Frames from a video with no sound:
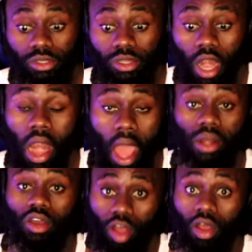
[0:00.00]
Land
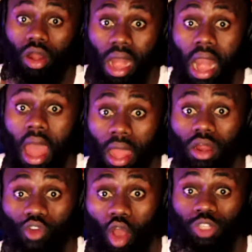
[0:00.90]

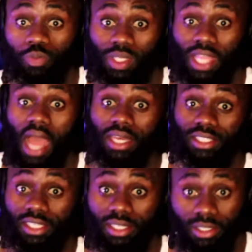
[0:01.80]
of
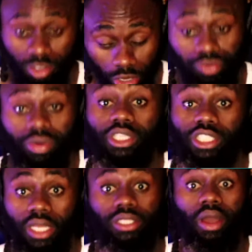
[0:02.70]
hospitality, the
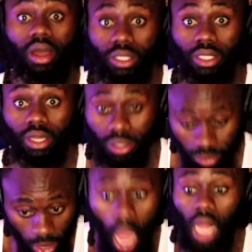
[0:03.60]
richest continent.
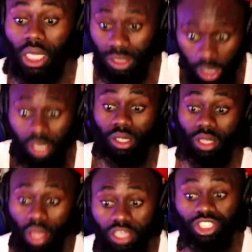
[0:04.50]
Y'all can see,
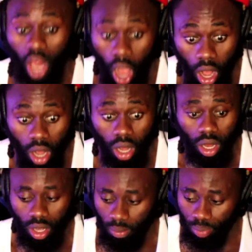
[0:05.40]
yes sir.
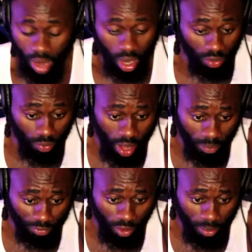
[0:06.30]
Proud of where I'm
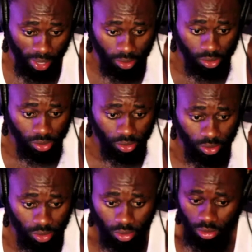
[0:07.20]
from, man.
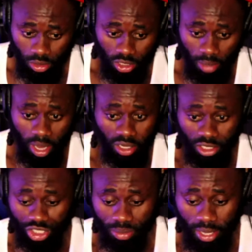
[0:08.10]
This American
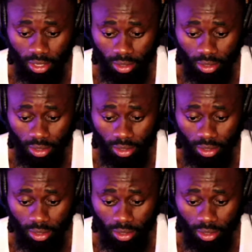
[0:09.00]
dream, ain't